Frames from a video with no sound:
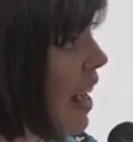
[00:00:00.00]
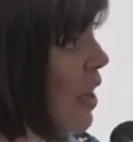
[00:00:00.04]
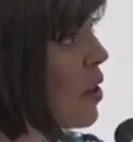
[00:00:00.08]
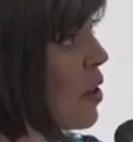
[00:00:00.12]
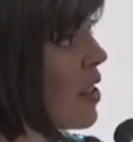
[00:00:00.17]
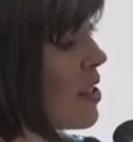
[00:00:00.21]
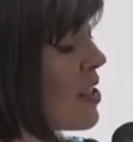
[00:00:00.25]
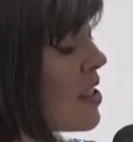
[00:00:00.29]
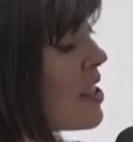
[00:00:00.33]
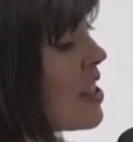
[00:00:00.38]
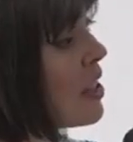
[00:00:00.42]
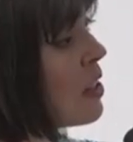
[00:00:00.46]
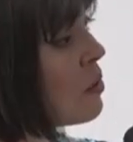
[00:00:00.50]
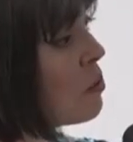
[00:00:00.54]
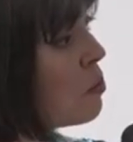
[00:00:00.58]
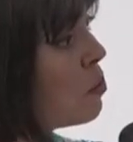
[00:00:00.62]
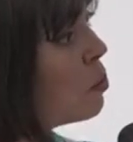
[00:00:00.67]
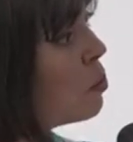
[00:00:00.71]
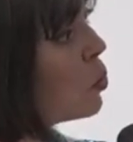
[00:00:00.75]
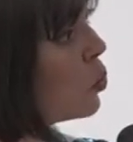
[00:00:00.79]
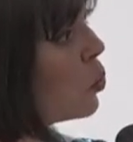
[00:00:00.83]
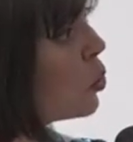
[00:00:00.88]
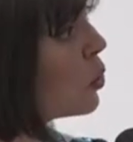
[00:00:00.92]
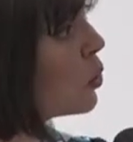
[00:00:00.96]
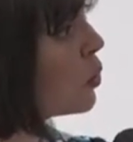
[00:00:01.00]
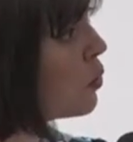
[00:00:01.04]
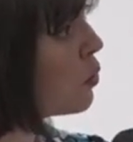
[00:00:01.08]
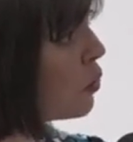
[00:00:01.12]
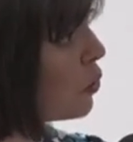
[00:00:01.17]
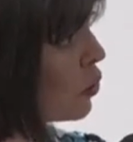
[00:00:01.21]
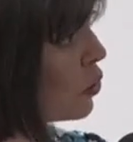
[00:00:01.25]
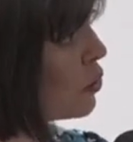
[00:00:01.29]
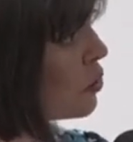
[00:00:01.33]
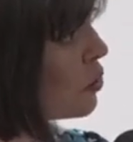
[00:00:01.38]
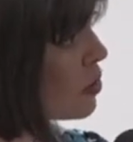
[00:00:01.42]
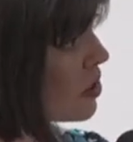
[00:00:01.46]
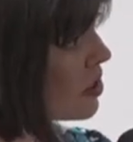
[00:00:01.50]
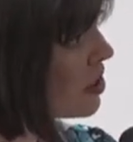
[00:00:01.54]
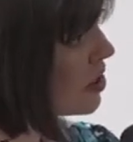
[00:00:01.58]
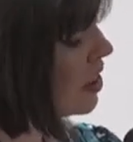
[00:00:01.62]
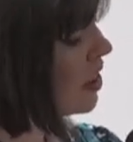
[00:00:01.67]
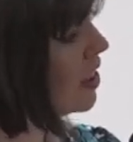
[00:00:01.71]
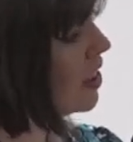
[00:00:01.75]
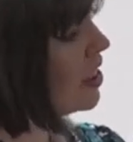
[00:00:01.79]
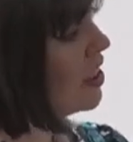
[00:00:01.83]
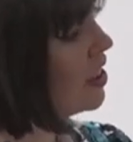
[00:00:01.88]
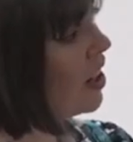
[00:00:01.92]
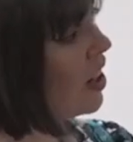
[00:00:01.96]
how that's then borne fruit
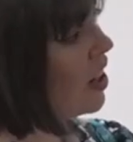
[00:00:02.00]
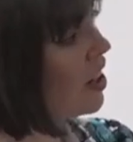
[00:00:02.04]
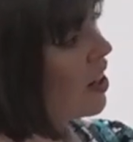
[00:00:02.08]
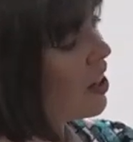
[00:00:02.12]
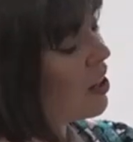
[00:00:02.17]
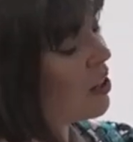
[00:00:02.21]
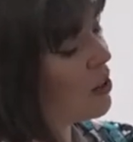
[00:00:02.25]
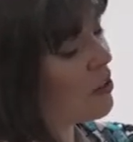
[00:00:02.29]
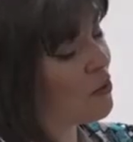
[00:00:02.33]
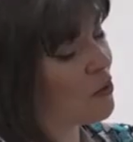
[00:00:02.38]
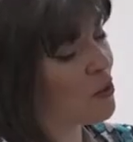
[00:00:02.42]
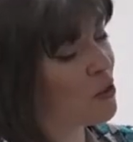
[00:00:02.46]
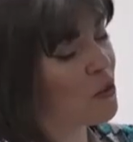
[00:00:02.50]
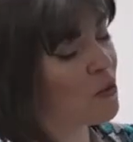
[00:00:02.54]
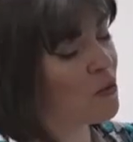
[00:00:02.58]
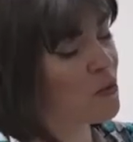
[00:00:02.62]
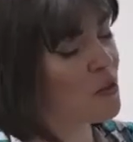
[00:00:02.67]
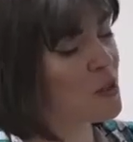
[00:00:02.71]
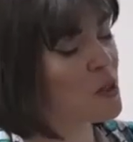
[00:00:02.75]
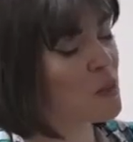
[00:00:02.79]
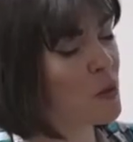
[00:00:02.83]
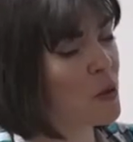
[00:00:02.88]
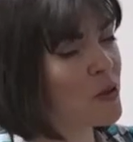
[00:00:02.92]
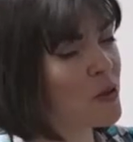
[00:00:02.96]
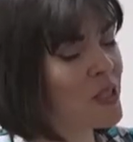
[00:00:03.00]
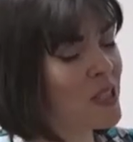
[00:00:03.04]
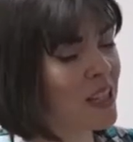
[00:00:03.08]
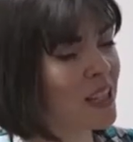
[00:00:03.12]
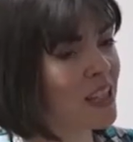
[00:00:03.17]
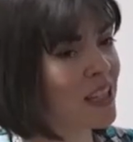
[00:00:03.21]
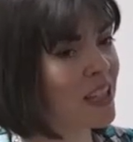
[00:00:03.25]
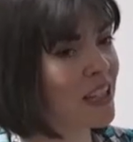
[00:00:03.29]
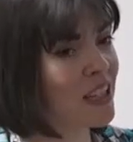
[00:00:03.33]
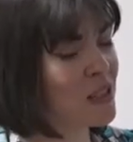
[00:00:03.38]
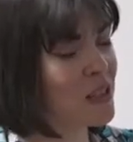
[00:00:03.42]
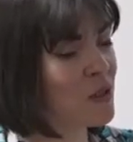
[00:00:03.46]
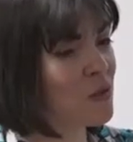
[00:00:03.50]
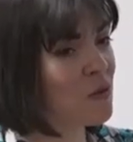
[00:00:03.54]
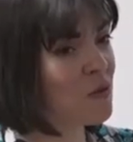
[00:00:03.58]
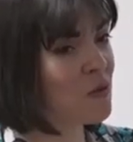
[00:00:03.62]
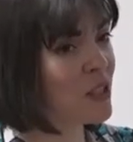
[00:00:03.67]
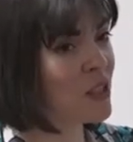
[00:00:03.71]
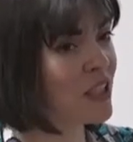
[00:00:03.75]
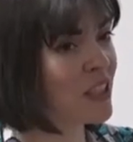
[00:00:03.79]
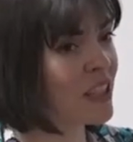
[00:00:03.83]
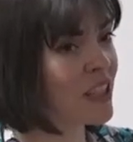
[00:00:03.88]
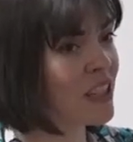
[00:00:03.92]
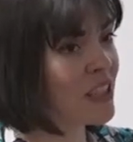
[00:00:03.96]
for the response, I think is a
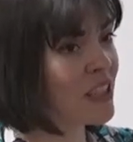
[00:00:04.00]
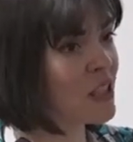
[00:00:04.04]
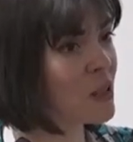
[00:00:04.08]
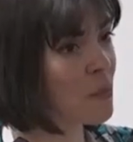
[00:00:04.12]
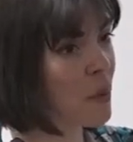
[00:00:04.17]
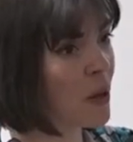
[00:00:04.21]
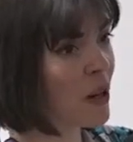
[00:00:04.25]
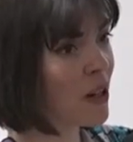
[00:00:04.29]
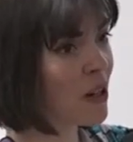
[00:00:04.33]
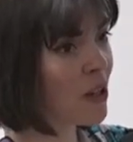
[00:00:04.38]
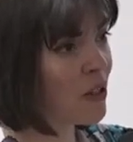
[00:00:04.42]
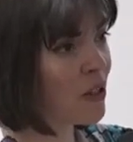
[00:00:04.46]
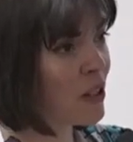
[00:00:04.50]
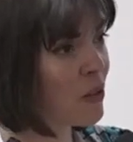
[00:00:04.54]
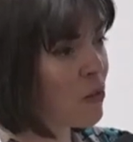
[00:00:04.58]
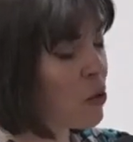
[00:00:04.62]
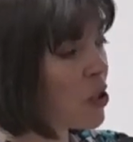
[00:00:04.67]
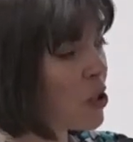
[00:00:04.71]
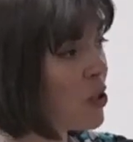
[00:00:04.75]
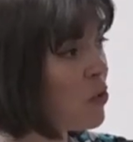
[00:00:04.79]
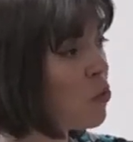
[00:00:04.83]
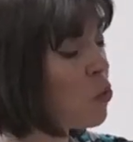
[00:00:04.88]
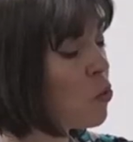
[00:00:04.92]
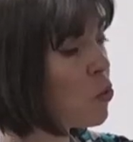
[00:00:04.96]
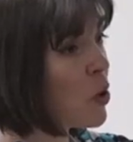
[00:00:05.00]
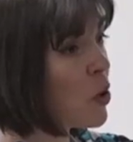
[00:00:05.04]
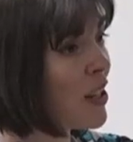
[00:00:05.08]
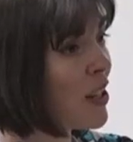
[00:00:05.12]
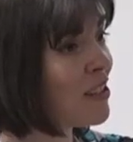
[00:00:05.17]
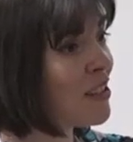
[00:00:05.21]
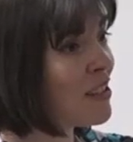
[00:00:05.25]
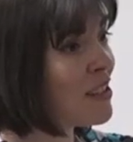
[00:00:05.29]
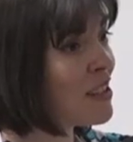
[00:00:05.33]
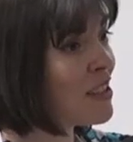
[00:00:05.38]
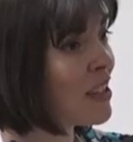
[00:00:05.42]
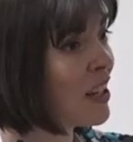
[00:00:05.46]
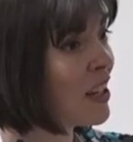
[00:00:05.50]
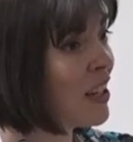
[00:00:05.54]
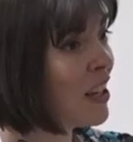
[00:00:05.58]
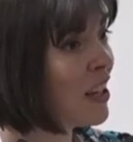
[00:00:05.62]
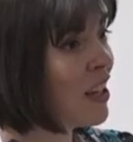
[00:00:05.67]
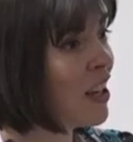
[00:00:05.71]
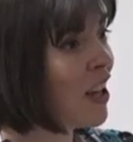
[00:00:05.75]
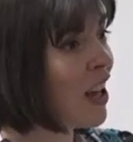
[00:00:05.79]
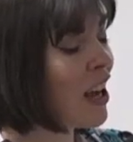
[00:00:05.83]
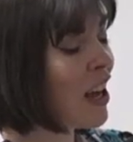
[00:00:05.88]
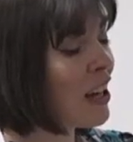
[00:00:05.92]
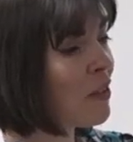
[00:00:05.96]
really inspiring one.
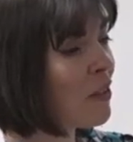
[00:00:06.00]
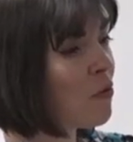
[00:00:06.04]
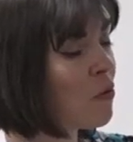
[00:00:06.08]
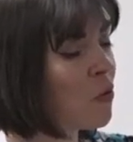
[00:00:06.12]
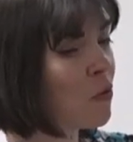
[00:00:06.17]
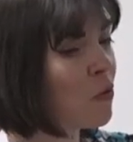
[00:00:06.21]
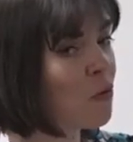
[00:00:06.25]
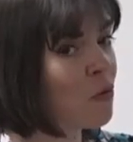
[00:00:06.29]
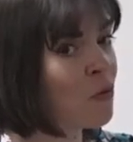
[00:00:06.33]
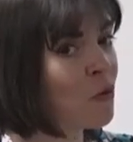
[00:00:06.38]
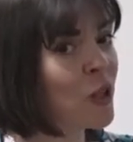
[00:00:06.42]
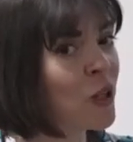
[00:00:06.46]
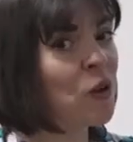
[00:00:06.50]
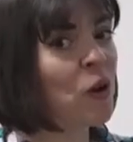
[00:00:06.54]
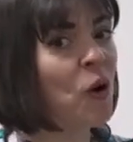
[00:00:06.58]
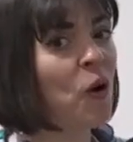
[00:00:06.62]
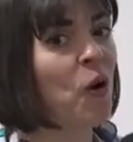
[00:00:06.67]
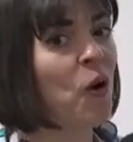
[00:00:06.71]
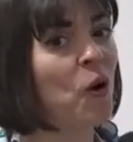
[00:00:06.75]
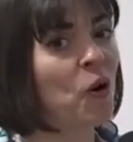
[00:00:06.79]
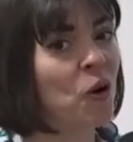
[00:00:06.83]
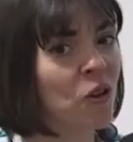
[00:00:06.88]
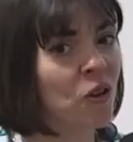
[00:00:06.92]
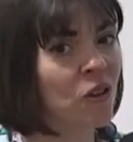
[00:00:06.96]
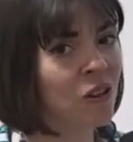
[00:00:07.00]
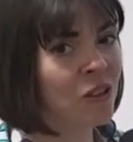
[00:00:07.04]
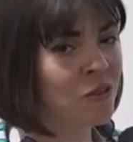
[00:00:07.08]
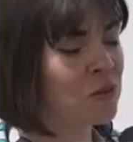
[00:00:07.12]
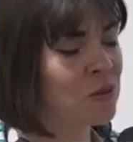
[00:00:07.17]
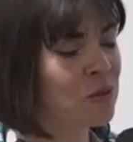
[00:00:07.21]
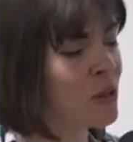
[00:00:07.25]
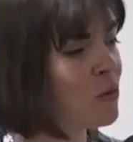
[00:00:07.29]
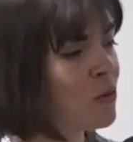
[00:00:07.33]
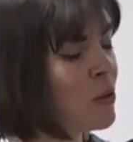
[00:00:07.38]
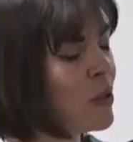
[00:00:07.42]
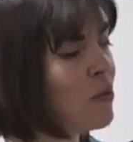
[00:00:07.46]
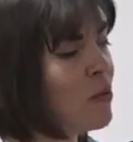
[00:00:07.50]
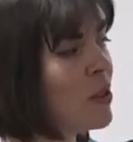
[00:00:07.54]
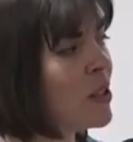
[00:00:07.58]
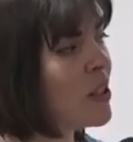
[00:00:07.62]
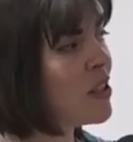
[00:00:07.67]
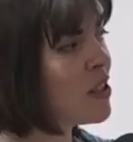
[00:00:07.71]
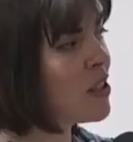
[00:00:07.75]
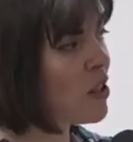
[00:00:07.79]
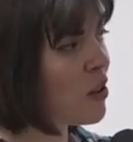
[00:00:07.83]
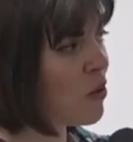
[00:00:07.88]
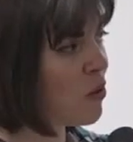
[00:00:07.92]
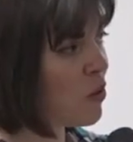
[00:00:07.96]
And recall when we
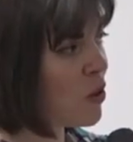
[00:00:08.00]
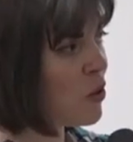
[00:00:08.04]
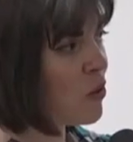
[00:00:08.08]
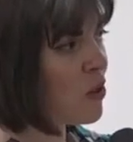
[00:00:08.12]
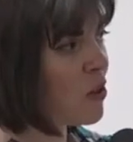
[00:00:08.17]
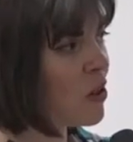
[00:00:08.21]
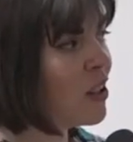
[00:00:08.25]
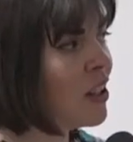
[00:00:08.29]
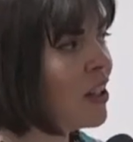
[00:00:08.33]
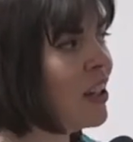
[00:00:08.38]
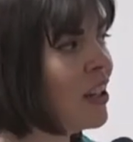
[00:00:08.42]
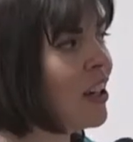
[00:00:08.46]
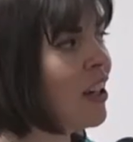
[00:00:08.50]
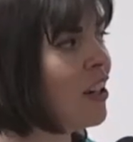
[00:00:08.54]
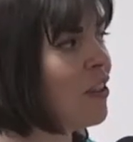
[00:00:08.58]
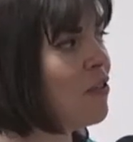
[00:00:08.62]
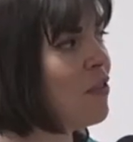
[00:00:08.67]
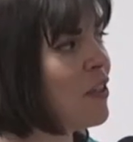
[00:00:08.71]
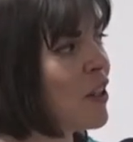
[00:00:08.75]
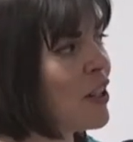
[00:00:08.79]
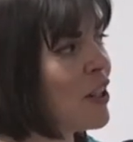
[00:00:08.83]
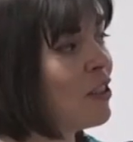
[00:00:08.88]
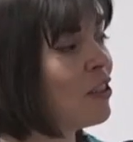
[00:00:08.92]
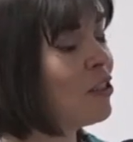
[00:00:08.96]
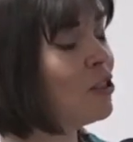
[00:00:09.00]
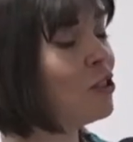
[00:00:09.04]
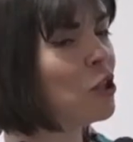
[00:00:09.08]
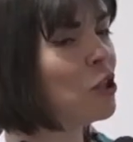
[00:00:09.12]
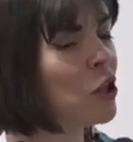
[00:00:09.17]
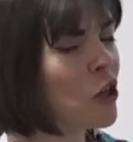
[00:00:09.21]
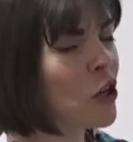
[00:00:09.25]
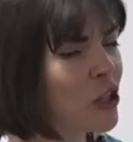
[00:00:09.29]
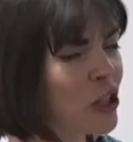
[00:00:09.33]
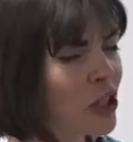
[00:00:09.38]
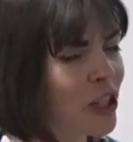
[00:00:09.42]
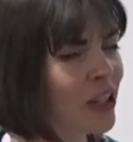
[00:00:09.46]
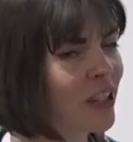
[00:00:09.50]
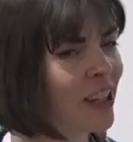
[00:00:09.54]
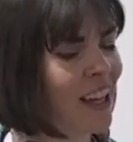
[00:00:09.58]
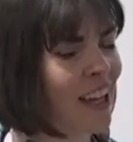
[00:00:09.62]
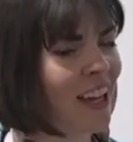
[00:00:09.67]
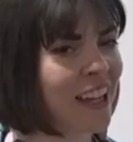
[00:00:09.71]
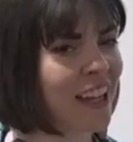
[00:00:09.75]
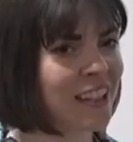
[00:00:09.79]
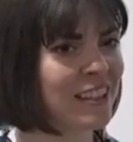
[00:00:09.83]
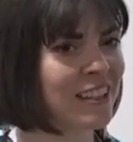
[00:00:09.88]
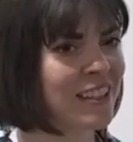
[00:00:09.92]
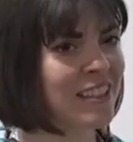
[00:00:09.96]
went through a very long
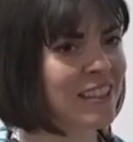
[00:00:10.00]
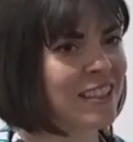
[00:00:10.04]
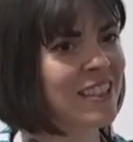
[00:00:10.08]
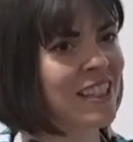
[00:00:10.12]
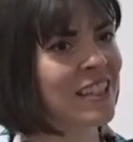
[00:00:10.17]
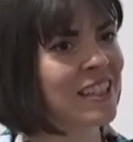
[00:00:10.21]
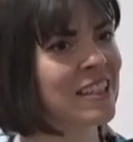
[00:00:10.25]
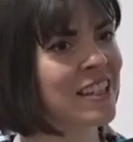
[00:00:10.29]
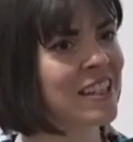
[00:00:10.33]
and